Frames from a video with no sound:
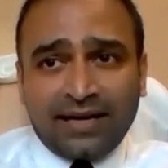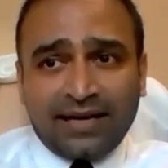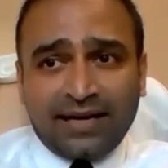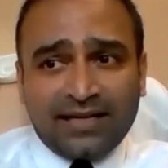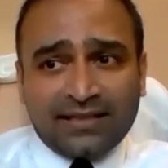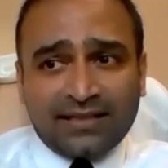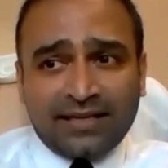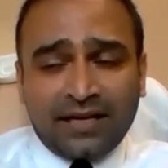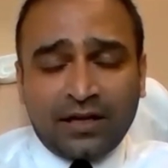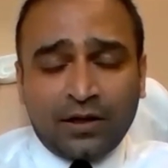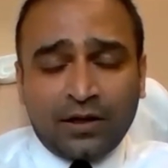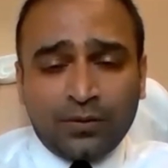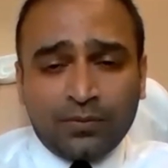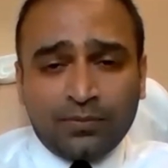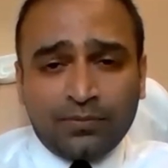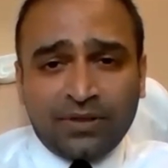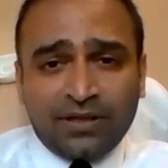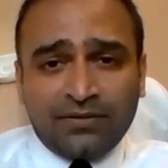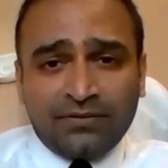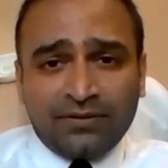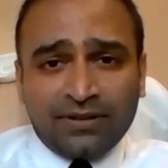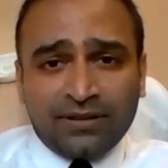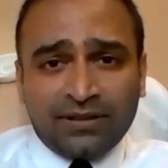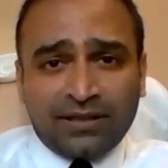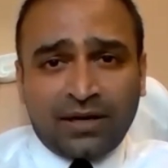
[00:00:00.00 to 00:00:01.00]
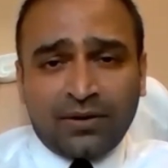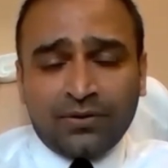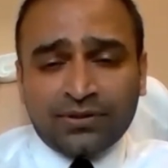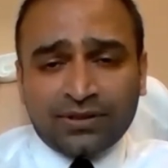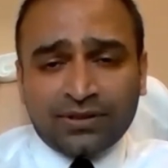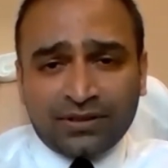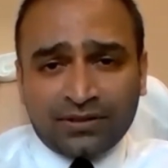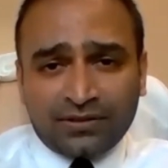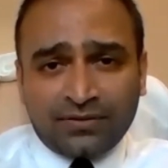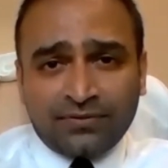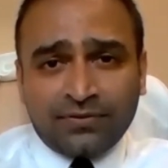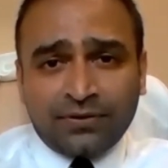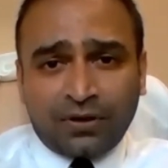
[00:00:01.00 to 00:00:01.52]
has helped me with
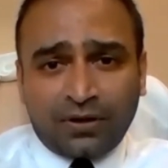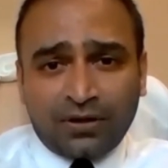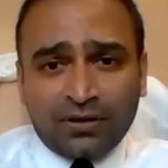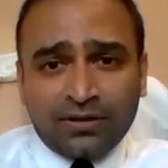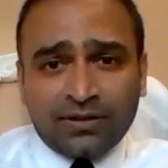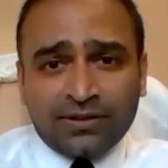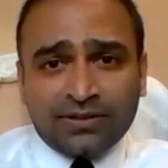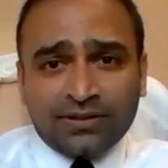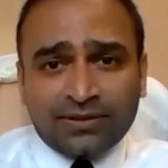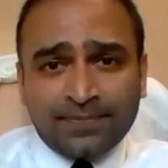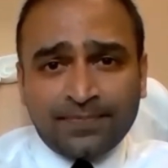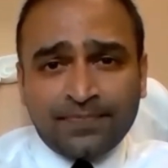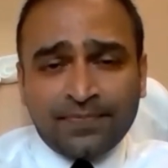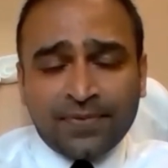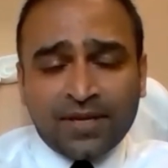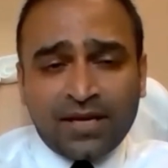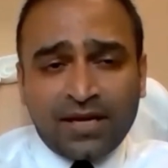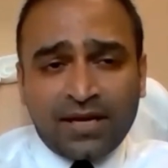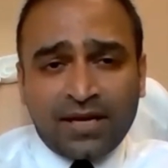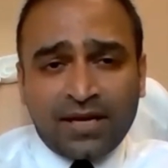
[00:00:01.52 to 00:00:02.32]
thousands of dollars.